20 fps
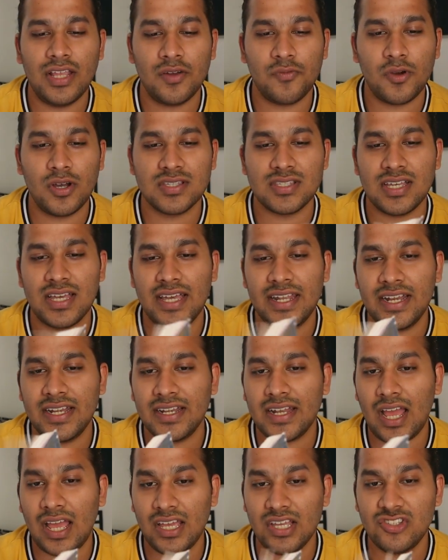There was an
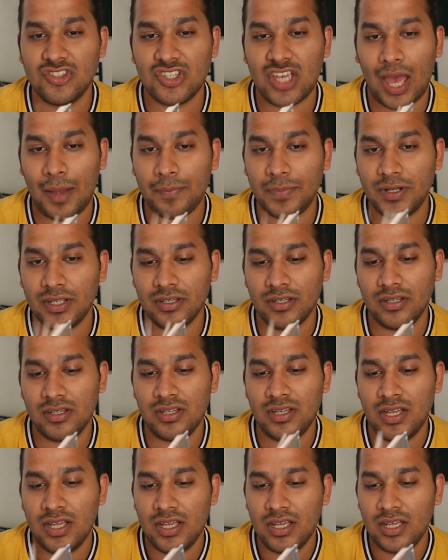entire chapter,